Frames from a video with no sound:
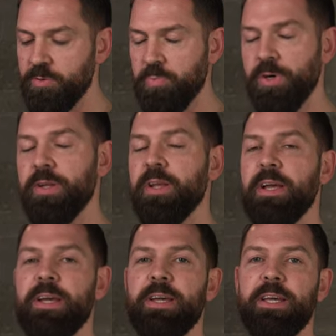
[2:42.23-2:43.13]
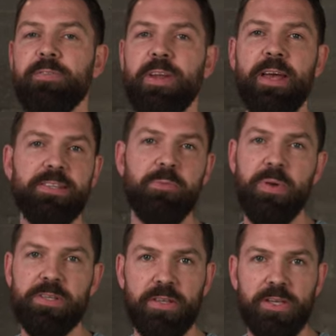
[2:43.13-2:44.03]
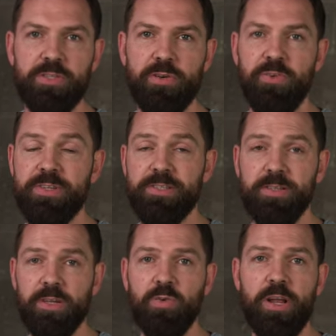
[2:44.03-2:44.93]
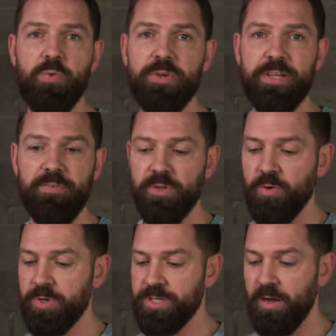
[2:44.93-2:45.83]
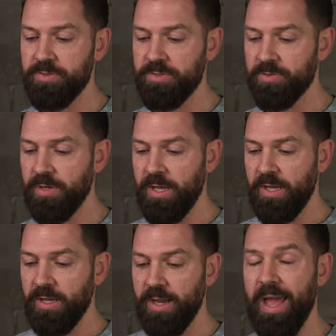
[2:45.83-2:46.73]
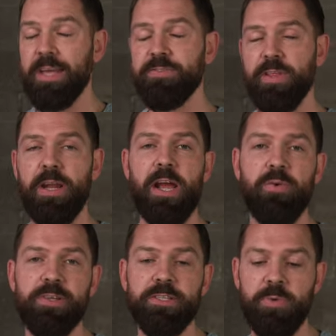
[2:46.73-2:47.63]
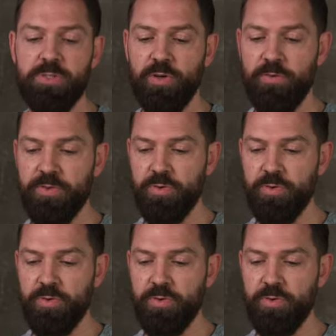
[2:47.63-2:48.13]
to print it, if it has any pixelation or if it doesn't look great, we're definitely gonna reach out to you and ask for that high res image. So if